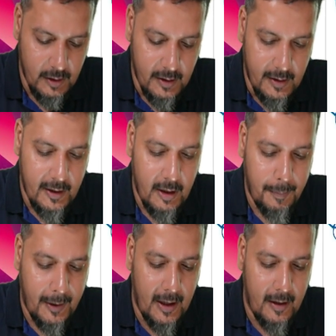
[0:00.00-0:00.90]
He
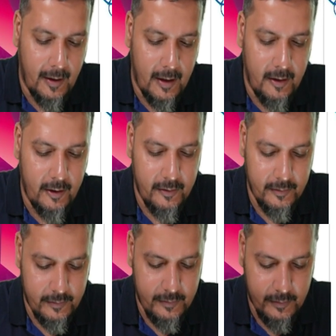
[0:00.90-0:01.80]
paid rent
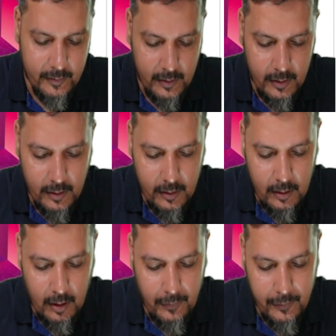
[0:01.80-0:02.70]

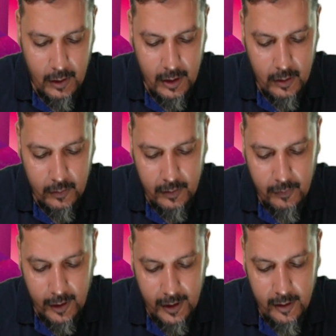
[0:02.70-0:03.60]
of 20,000
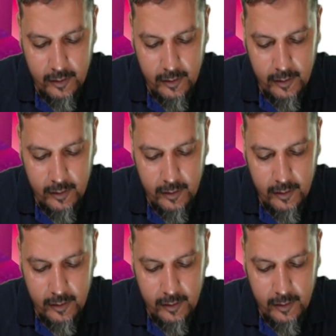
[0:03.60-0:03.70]
for a